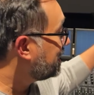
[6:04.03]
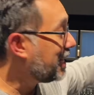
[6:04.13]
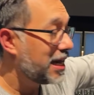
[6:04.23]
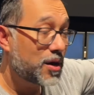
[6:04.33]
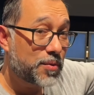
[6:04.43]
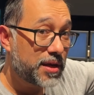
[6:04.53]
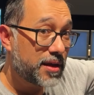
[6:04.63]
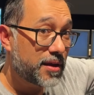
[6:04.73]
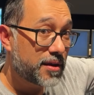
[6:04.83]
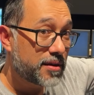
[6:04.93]

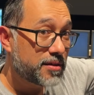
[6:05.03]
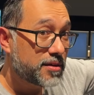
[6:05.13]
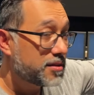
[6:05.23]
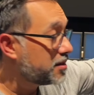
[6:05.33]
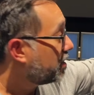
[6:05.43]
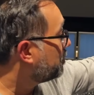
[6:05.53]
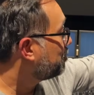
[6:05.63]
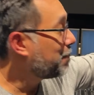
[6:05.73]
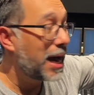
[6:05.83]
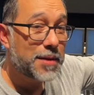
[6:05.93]
carry
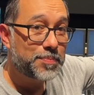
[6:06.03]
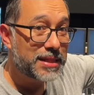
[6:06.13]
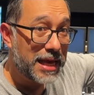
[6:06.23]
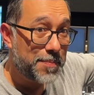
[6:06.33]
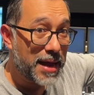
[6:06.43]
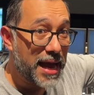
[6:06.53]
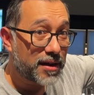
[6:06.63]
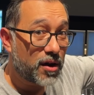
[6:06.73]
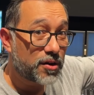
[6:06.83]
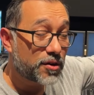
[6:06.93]
by playback
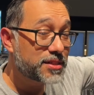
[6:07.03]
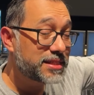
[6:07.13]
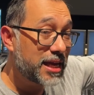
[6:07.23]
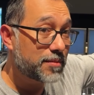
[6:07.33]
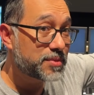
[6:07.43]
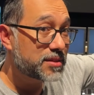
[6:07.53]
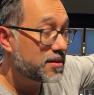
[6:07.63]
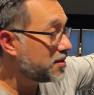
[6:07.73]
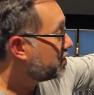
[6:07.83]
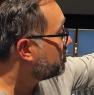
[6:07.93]
on our stems
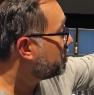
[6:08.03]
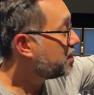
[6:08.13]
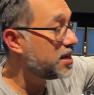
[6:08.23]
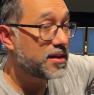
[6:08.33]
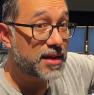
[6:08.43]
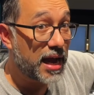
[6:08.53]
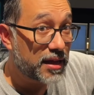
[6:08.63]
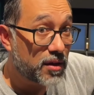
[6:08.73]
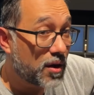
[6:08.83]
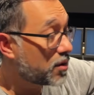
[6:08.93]
the
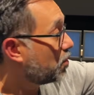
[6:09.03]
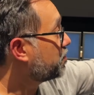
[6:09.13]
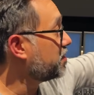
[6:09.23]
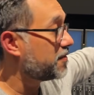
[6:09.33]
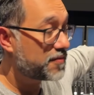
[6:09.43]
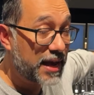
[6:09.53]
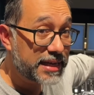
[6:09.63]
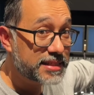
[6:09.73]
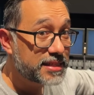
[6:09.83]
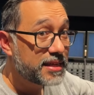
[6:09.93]
dialogue or the
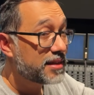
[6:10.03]
effects.